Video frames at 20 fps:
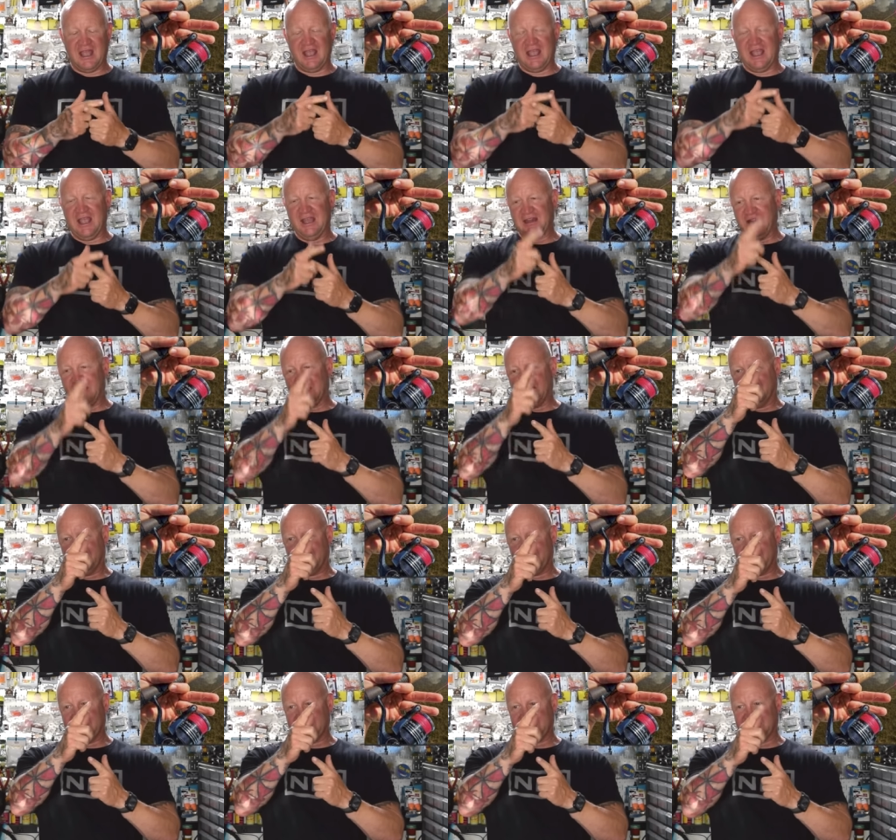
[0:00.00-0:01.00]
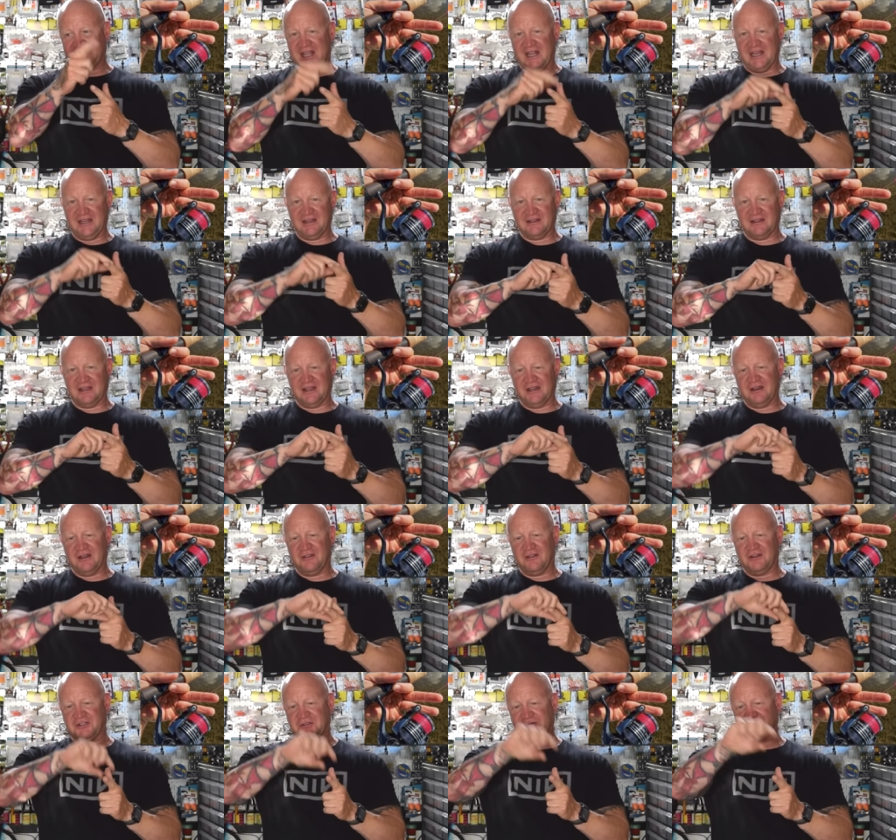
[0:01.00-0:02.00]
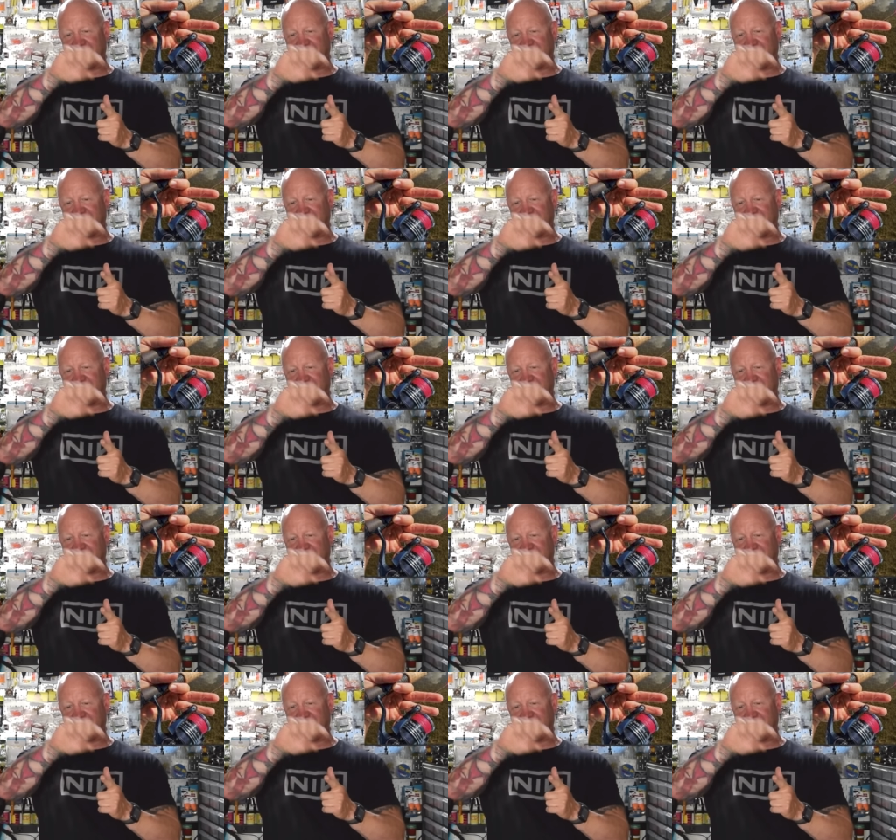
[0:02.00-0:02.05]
and it'll send another